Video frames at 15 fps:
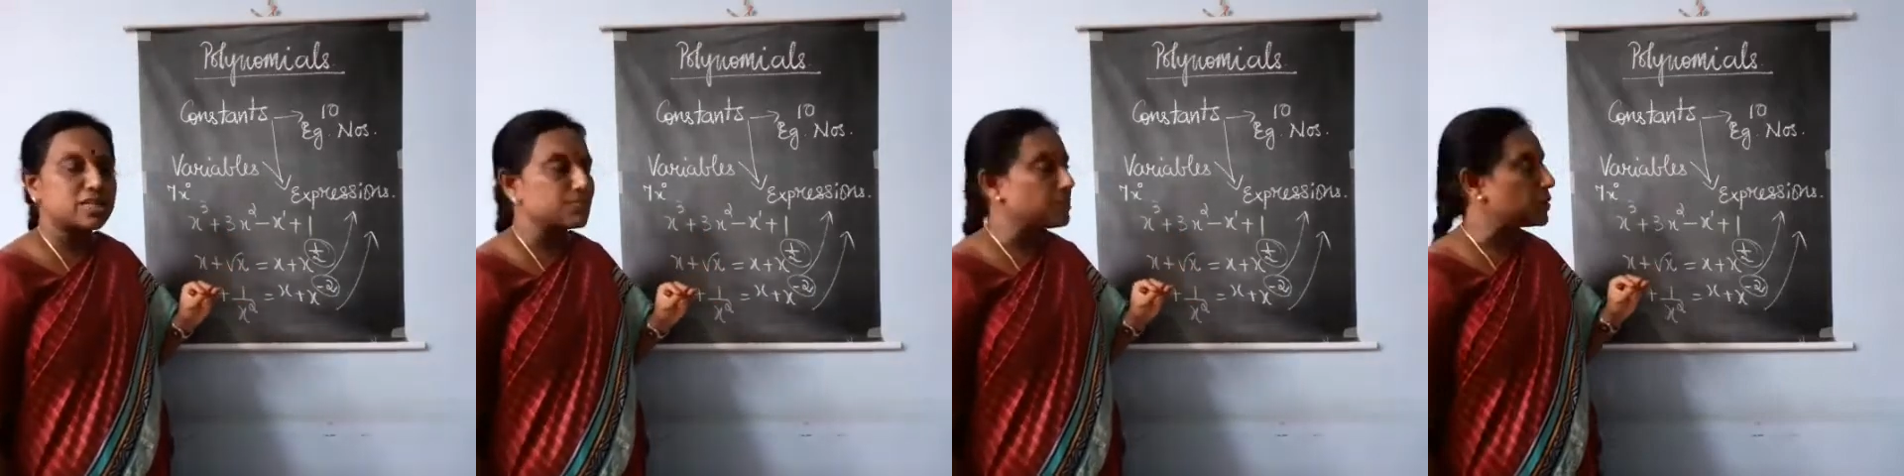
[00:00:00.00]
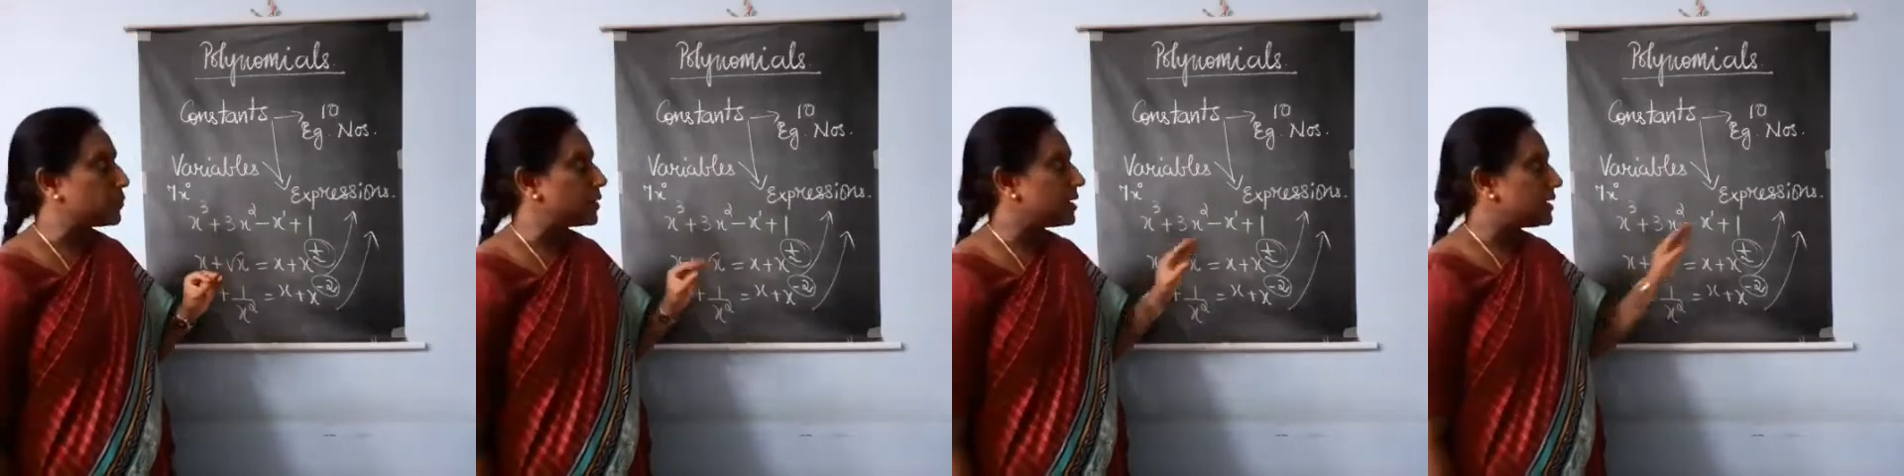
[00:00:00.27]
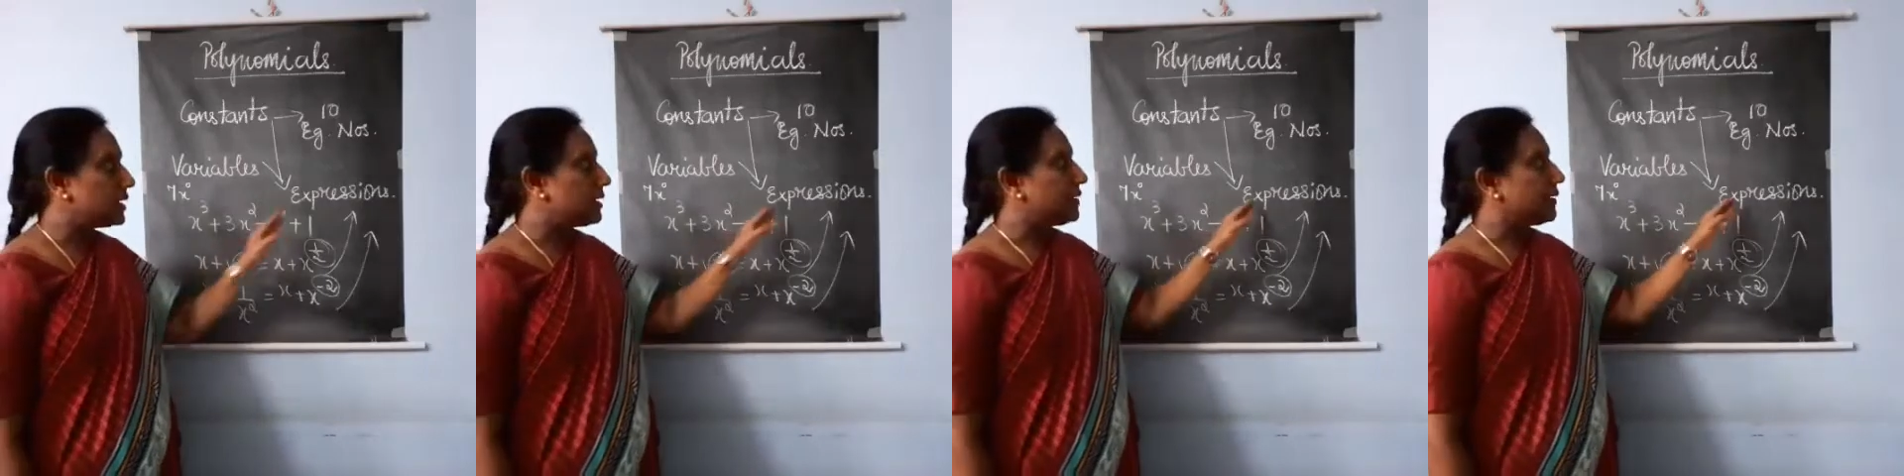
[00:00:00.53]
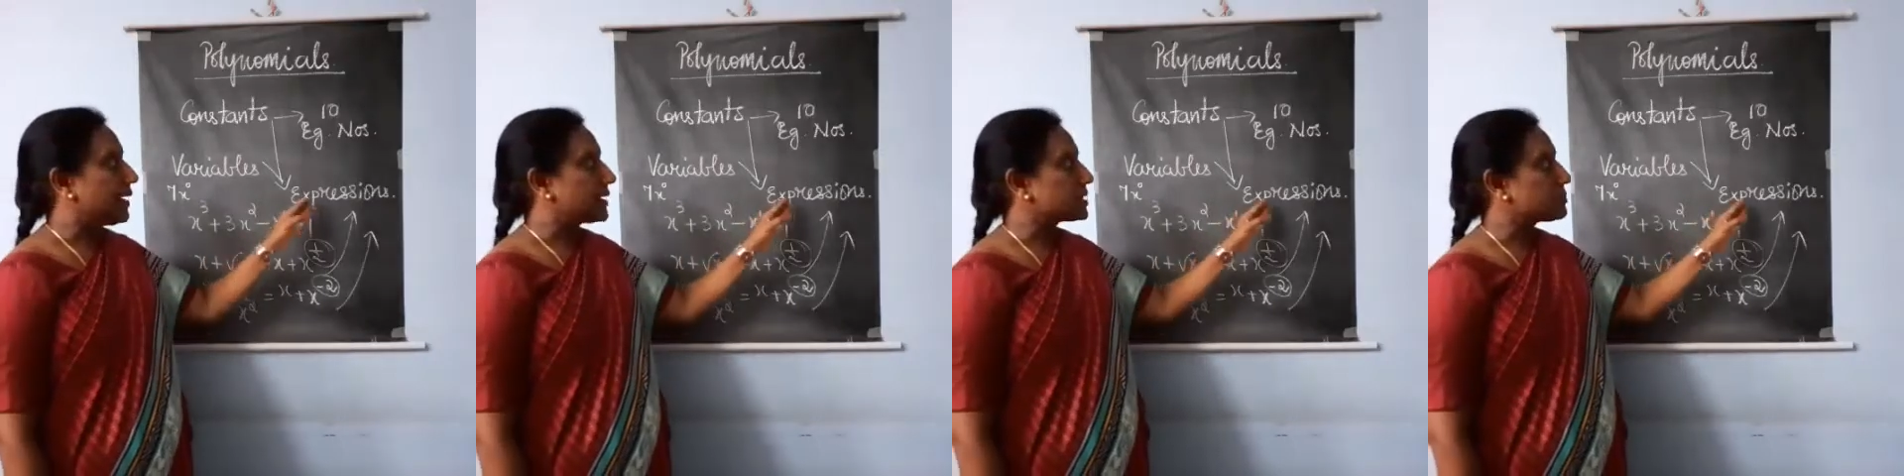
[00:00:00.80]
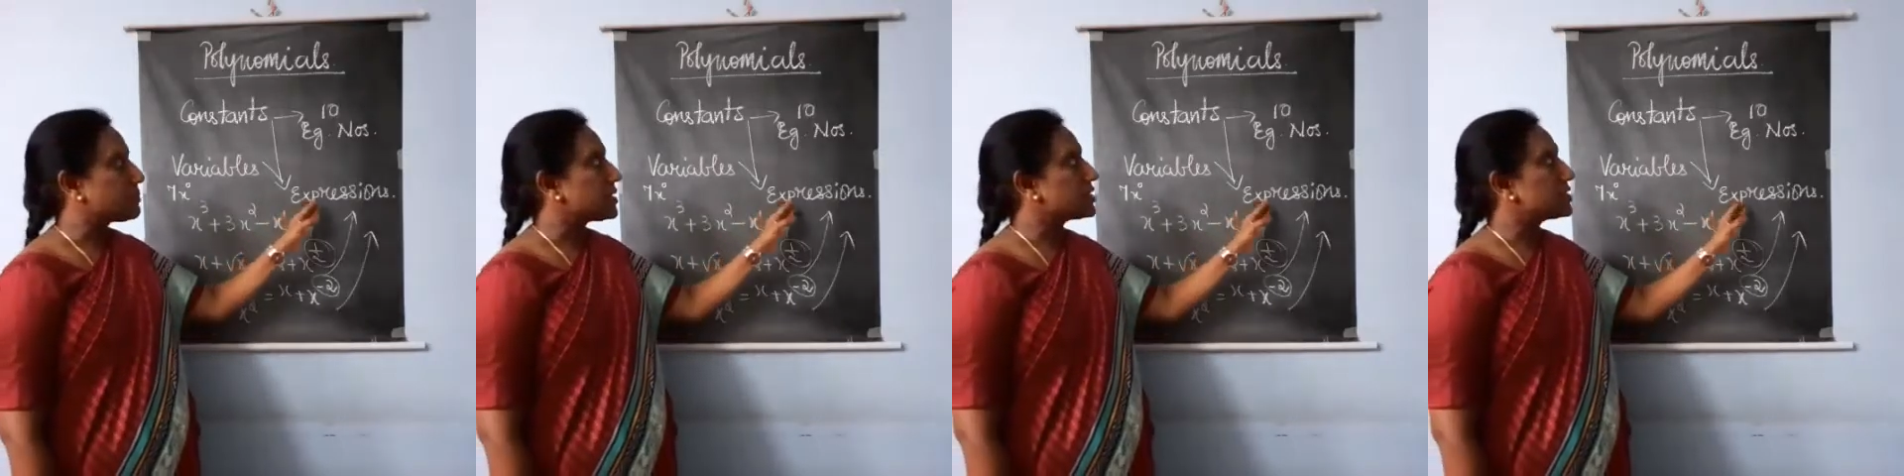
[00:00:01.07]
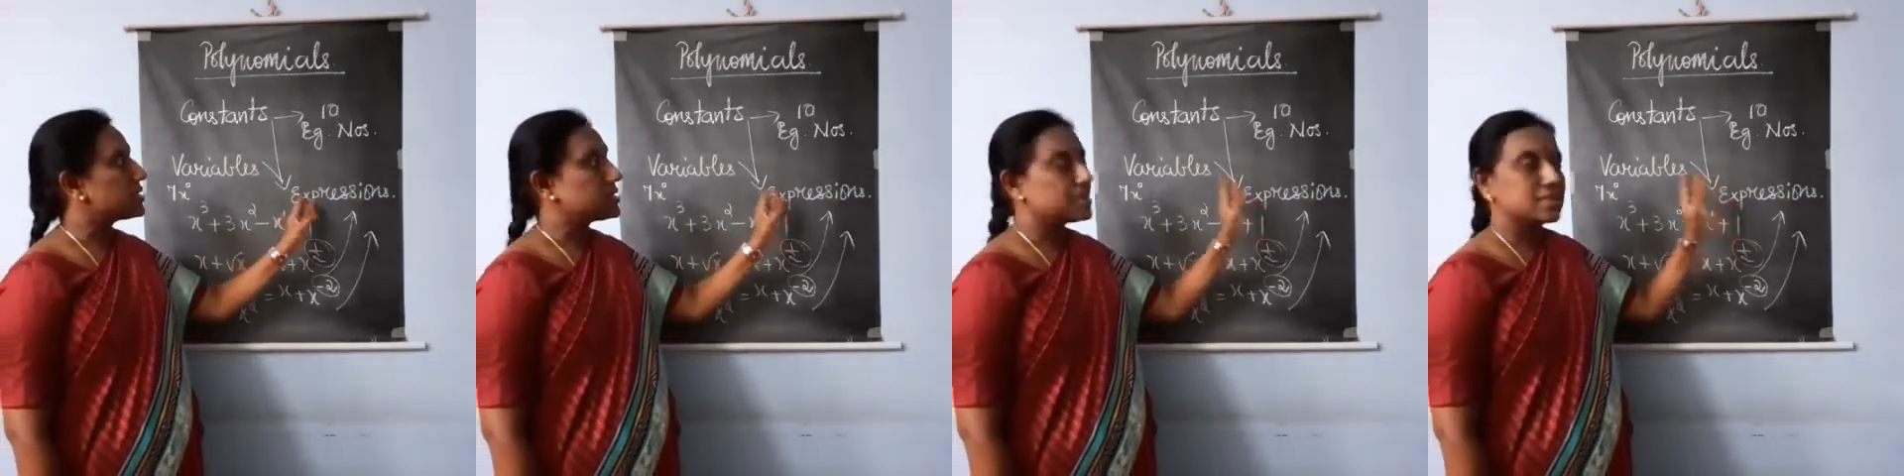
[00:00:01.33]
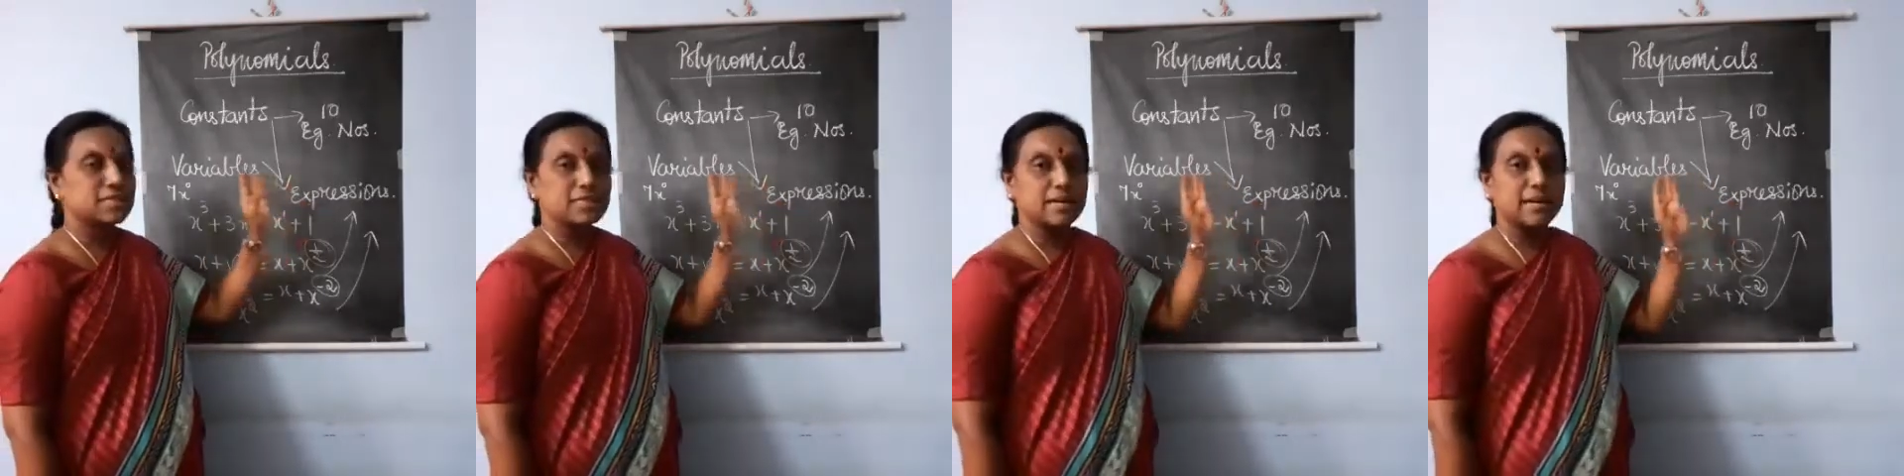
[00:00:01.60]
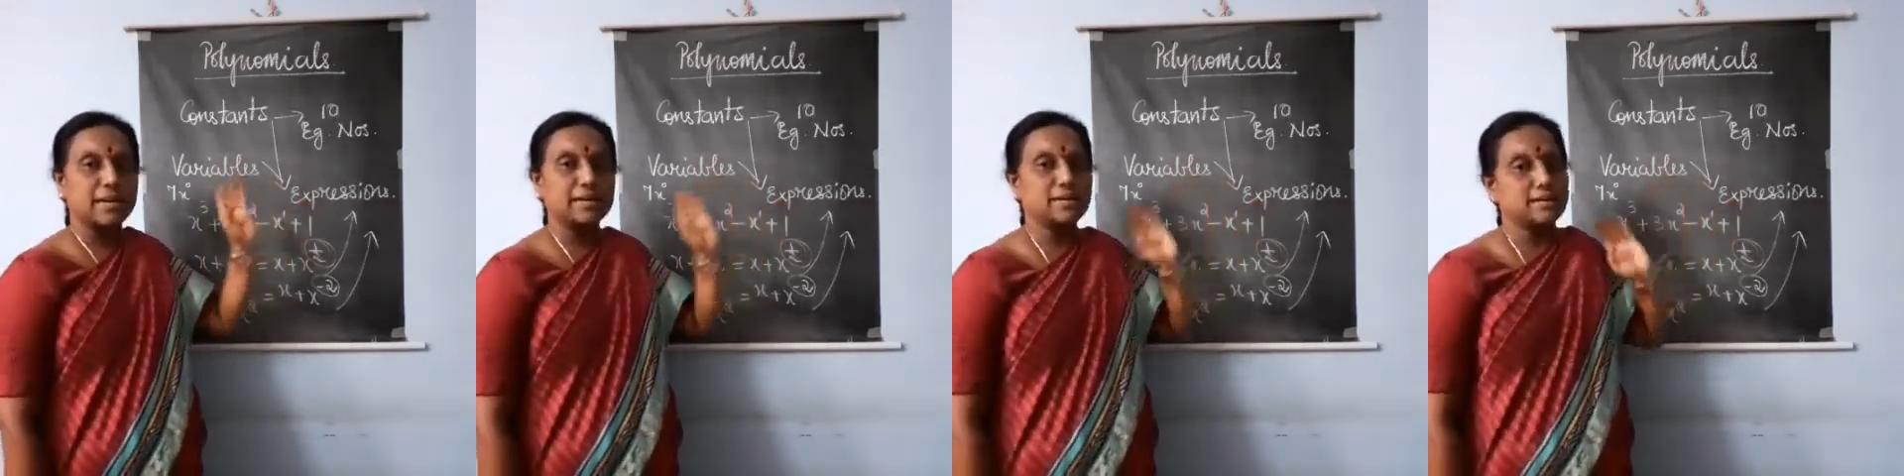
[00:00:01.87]
between expressions
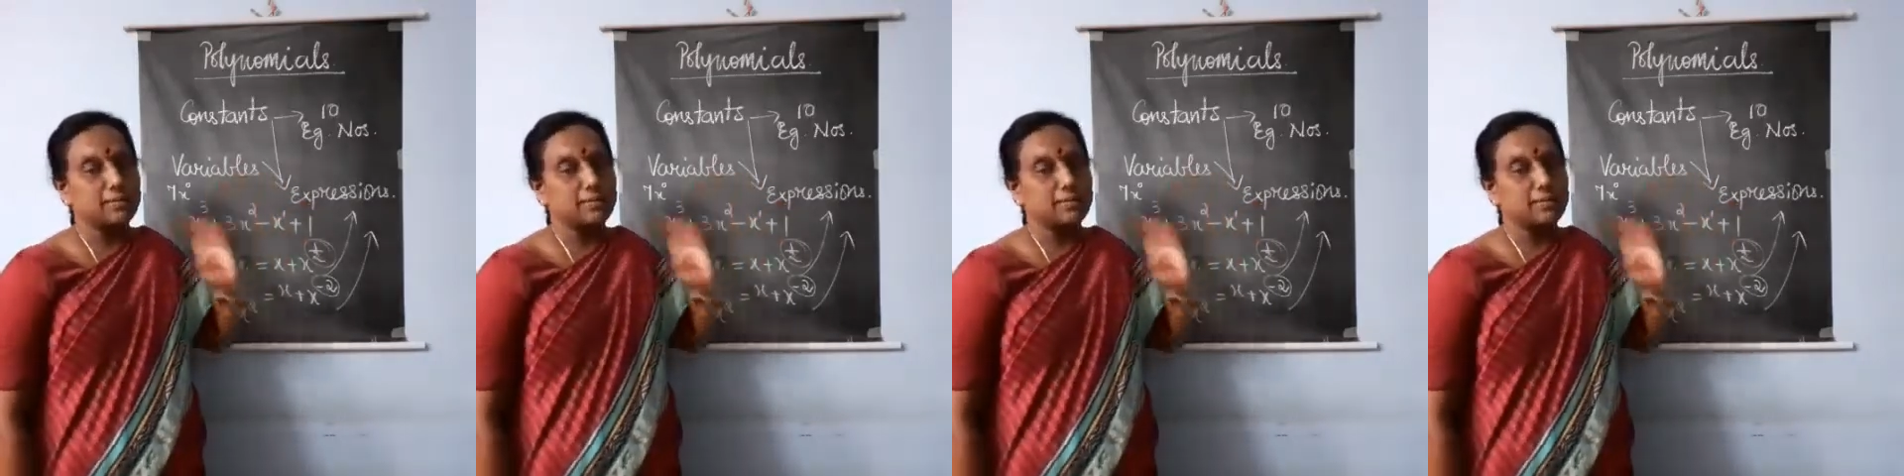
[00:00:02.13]
and